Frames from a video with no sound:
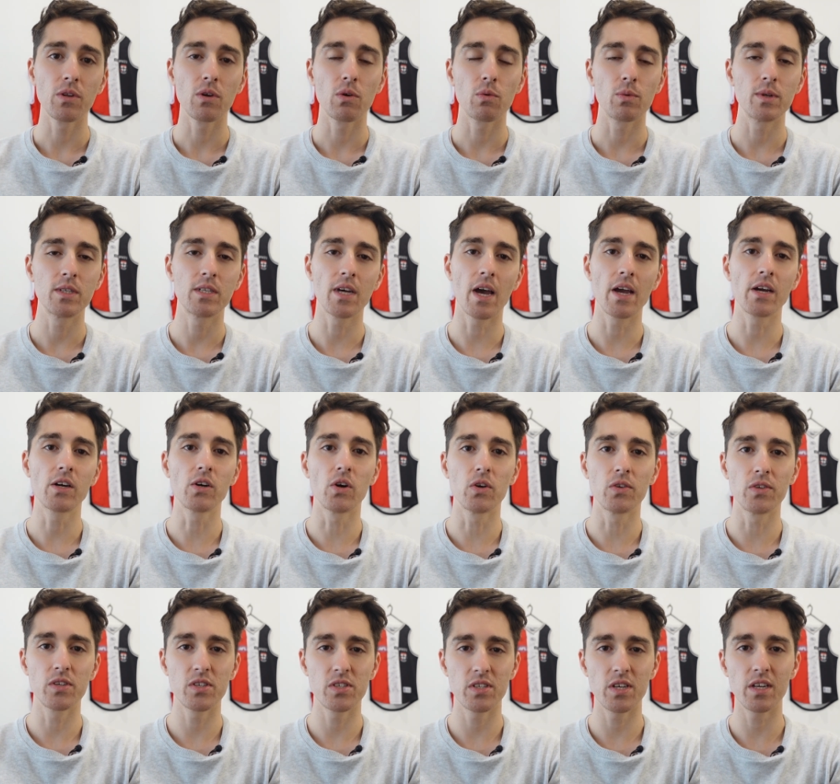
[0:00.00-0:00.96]
We take
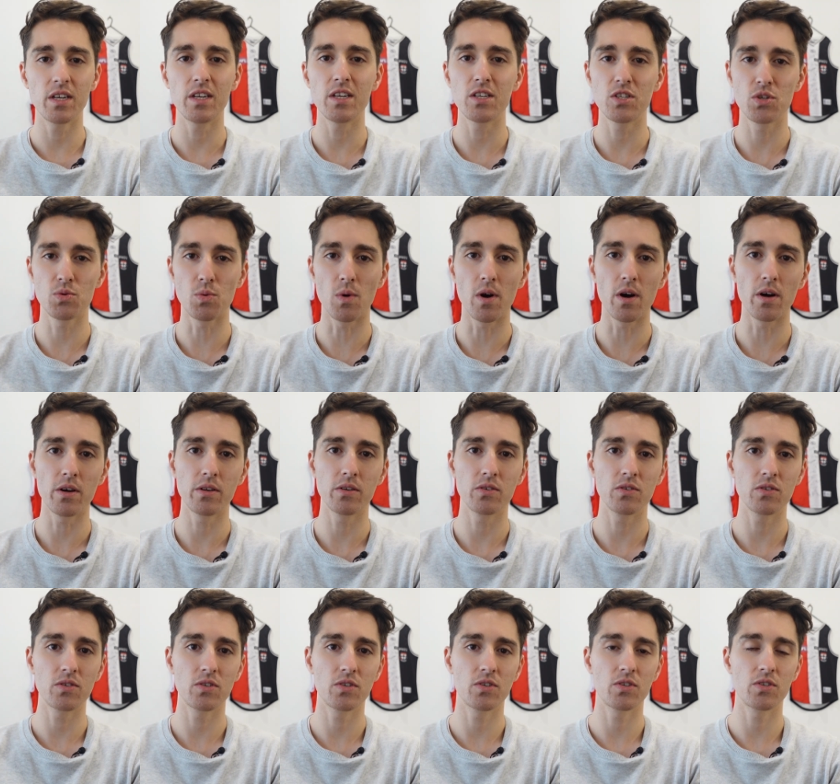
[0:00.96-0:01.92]
on the Sydney
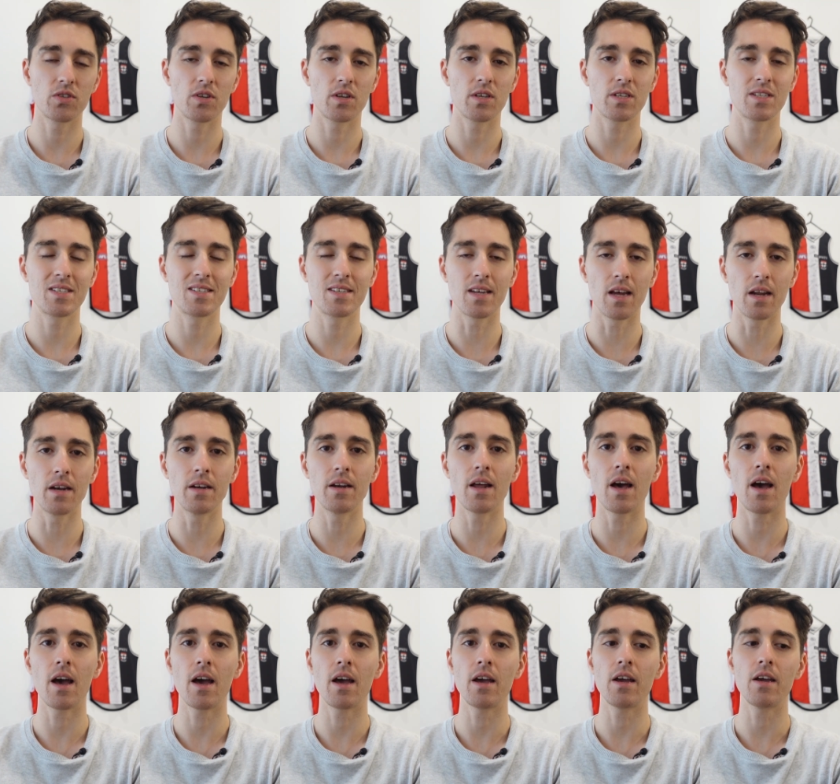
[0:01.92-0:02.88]
Swans
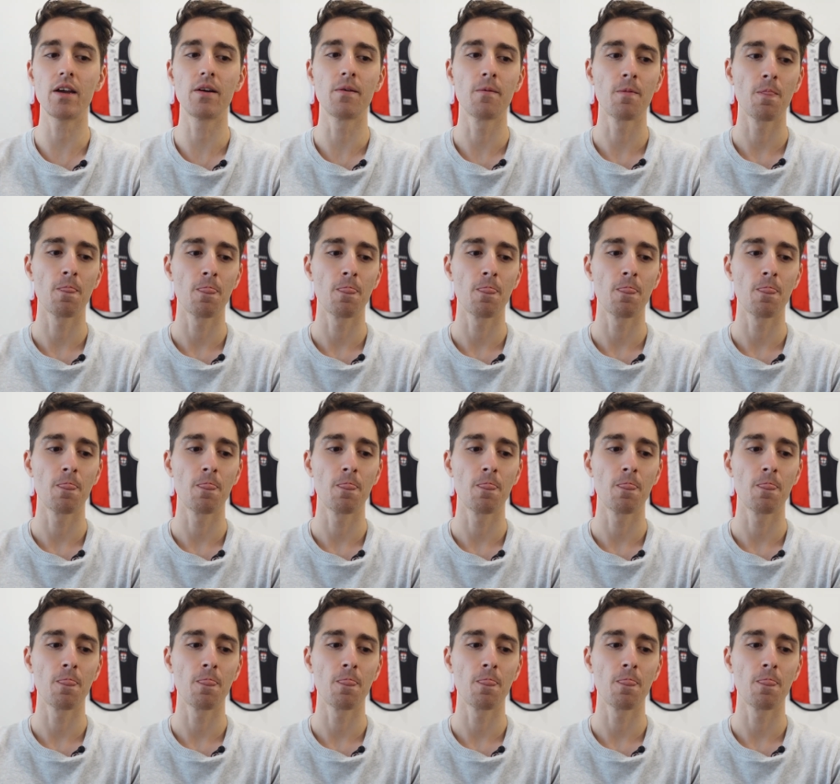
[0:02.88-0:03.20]
Sunday